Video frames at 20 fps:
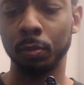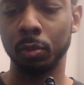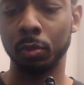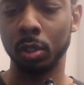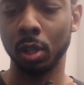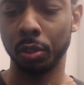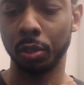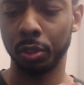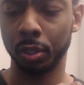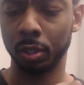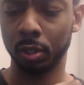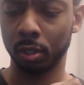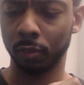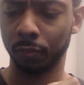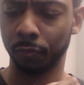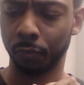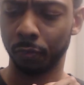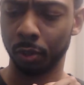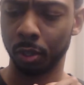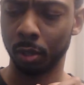nothing
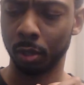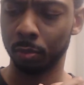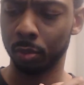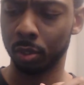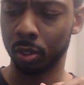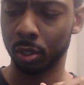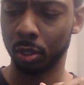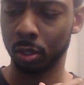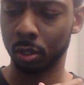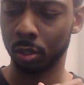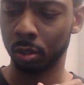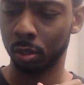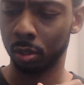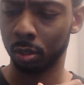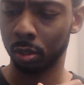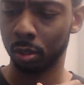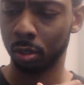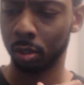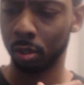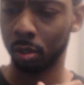for them to
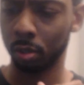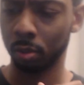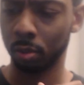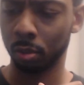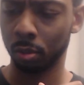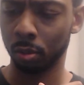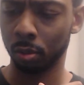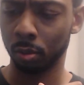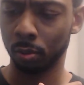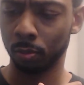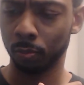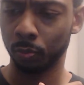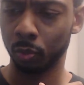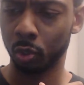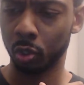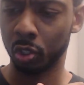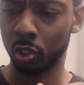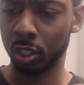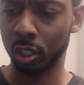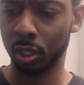
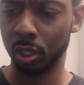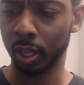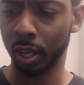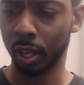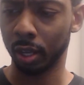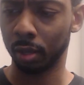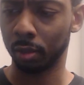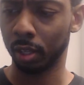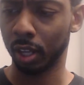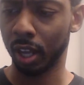see that